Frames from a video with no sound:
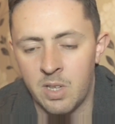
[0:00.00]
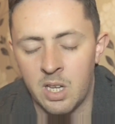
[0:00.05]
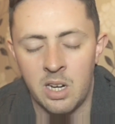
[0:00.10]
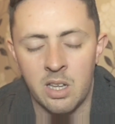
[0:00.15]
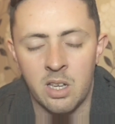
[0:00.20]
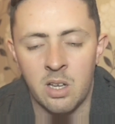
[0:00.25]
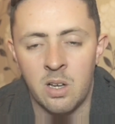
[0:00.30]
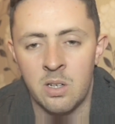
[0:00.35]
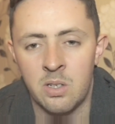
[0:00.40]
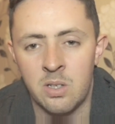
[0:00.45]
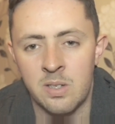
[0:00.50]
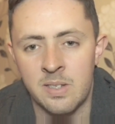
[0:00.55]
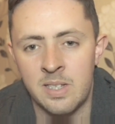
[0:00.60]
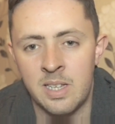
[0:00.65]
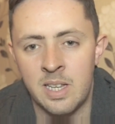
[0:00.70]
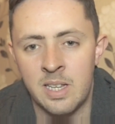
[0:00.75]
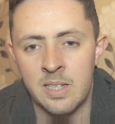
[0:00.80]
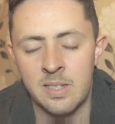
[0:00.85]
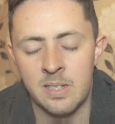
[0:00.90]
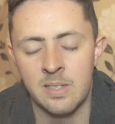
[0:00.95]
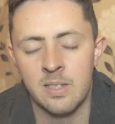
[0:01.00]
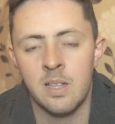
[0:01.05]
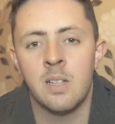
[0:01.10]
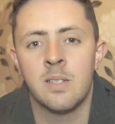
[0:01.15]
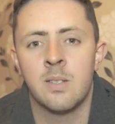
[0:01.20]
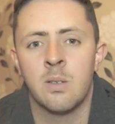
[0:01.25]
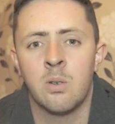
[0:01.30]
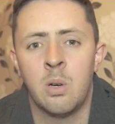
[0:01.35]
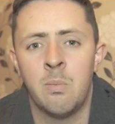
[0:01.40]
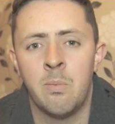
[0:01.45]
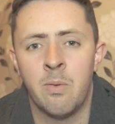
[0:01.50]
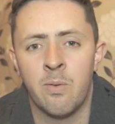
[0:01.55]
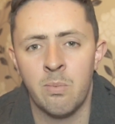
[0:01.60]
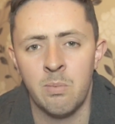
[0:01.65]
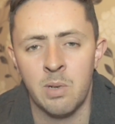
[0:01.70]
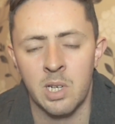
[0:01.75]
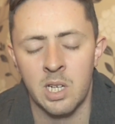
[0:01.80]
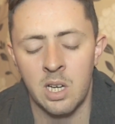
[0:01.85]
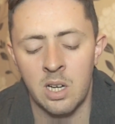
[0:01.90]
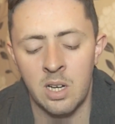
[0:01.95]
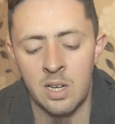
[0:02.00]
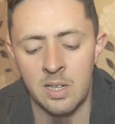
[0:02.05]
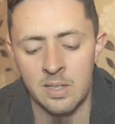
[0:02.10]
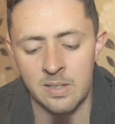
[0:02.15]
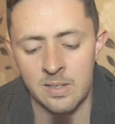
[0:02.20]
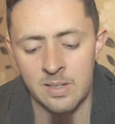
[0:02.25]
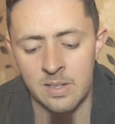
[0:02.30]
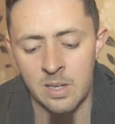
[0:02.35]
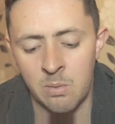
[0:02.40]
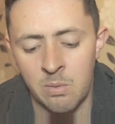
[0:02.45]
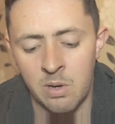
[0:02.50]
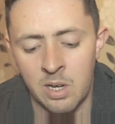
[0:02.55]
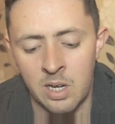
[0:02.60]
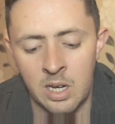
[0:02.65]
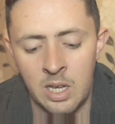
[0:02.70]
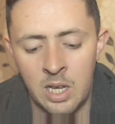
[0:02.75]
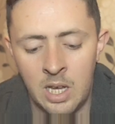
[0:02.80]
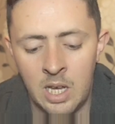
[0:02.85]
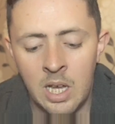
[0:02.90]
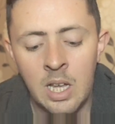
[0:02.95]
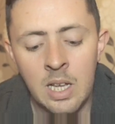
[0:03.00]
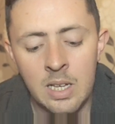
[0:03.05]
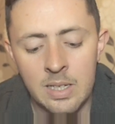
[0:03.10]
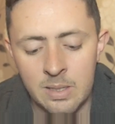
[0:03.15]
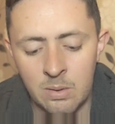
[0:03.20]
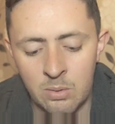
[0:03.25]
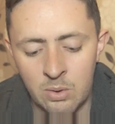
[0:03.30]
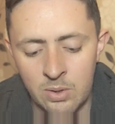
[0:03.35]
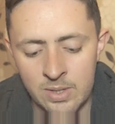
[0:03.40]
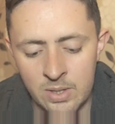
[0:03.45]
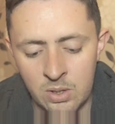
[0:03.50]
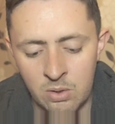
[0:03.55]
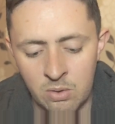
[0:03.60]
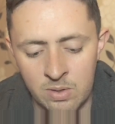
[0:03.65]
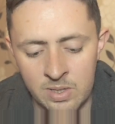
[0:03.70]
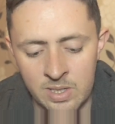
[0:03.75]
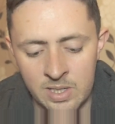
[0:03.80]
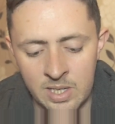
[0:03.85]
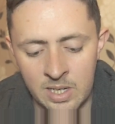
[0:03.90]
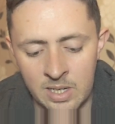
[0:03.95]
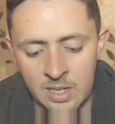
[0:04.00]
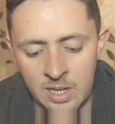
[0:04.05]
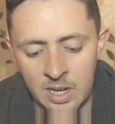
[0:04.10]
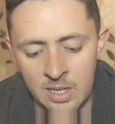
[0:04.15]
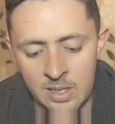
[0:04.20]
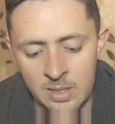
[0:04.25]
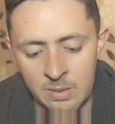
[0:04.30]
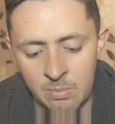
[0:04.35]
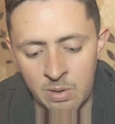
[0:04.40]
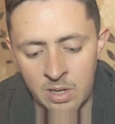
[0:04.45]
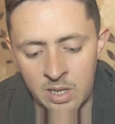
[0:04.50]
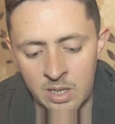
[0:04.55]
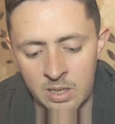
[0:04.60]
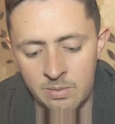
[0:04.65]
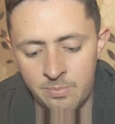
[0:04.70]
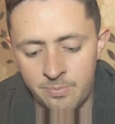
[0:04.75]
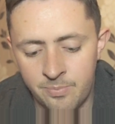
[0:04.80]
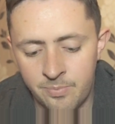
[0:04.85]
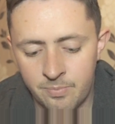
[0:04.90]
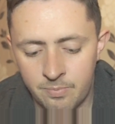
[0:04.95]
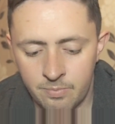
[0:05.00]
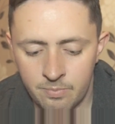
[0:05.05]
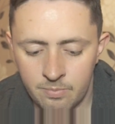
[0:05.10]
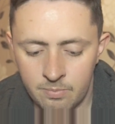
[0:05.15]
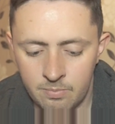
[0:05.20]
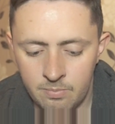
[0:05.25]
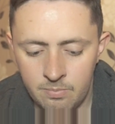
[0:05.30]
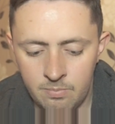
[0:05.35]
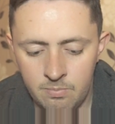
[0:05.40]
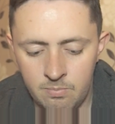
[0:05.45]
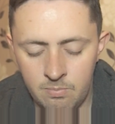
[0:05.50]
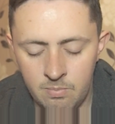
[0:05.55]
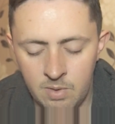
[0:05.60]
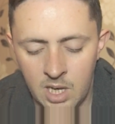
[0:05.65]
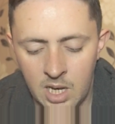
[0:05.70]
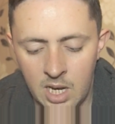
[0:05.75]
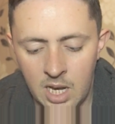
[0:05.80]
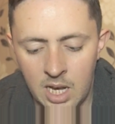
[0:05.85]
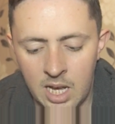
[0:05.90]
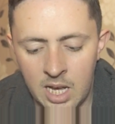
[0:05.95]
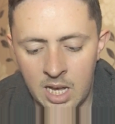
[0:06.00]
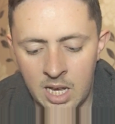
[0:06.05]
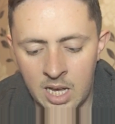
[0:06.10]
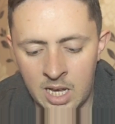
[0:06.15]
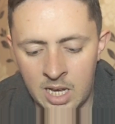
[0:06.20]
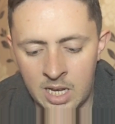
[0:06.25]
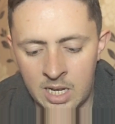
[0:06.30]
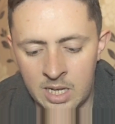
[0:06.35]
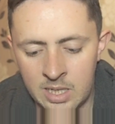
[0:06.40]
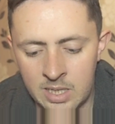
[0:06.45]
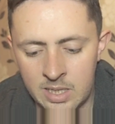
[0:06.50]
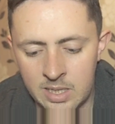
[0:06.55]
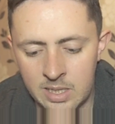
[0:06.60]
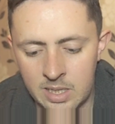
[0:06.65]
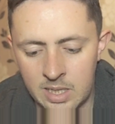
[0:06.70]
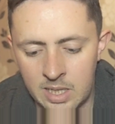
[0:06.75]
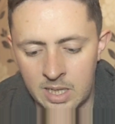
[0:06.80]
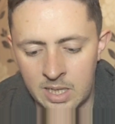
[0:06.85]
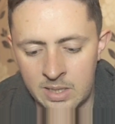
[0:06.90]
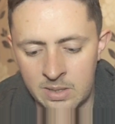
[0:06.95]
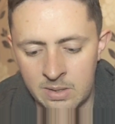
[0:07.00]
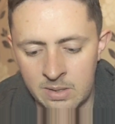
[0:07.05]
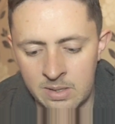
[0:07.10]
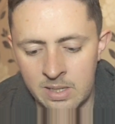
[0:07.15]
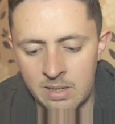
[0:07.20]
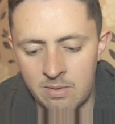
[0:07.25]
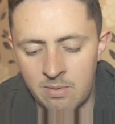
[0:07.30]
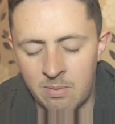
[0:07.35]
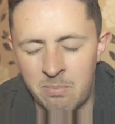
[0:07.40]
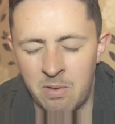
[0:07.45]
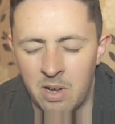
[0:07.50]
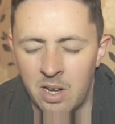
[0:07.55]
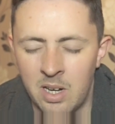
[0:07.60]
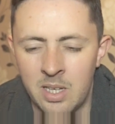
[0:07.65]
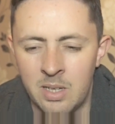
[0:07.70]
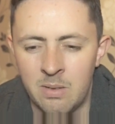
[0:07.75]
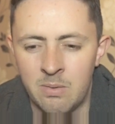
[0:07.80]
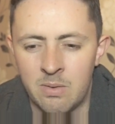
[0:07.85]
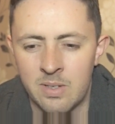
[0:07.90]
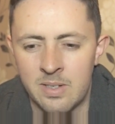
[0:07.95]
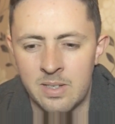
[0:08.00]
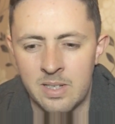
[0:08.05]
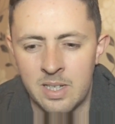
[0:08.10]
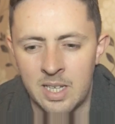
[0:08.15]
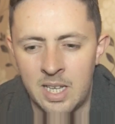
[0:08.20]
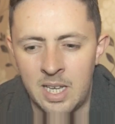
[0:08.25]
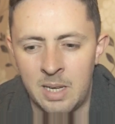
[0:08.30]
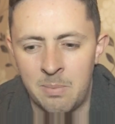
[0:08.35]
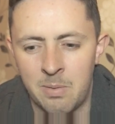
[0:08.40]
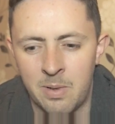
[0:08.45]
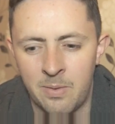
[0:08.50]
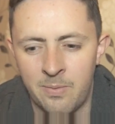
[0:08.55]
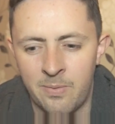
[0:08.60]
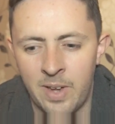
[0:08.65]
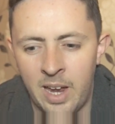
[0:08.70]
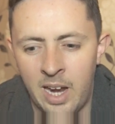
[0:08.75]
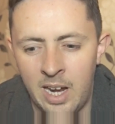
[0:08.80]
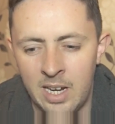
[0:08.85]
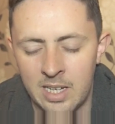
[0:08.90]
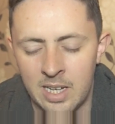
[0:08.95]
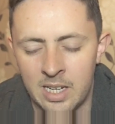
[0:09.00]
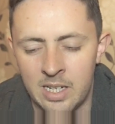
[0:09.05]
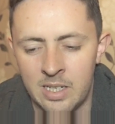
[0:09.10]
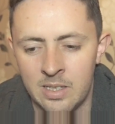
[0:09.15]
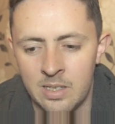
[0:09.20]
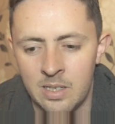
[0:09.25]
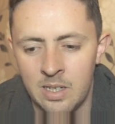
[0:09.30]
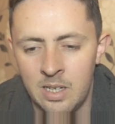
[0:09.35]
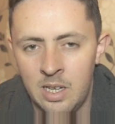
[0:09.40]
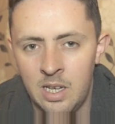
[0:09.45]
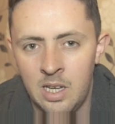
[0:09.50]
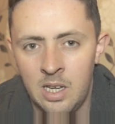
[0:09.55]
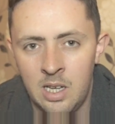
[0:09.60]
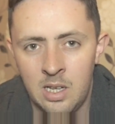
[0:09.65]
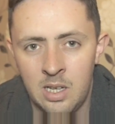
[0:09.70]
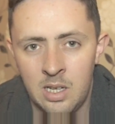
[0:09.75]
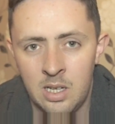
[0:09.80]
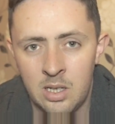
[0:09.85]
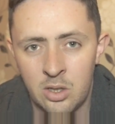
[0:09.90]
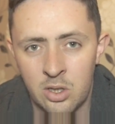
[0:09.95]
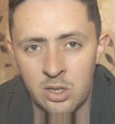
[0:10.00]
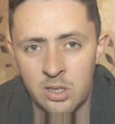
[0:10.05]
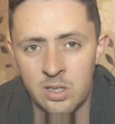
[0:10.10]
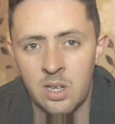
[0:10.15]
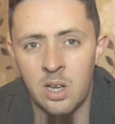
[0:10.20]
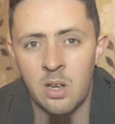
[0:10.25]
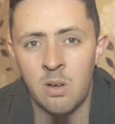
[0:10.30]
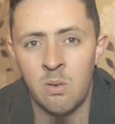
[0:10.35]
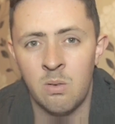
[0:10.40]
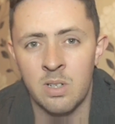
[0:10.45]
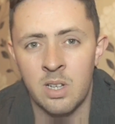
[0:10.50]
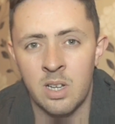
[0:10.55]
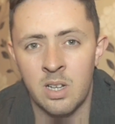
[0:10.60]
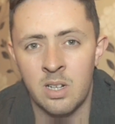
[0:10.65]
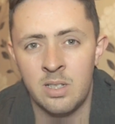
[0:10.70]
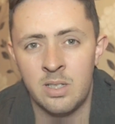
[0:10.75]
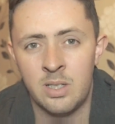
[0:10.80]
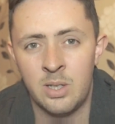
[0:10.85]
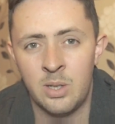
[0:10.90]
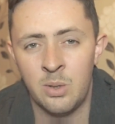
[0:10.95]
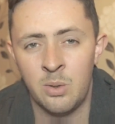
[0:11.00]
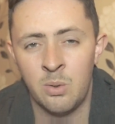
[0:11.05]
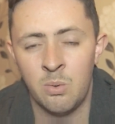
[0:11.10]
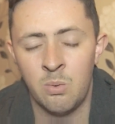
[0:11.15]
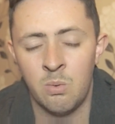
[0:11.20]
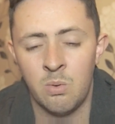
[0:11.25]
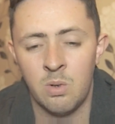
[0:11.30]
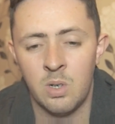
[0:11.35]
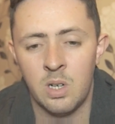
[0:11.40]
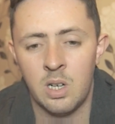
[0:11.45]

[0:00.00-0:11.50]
kind of consciousness, it's also coming from your guides and so on, so just trust in that as well. And it's just reminding you just to keep the faith and just to hold on to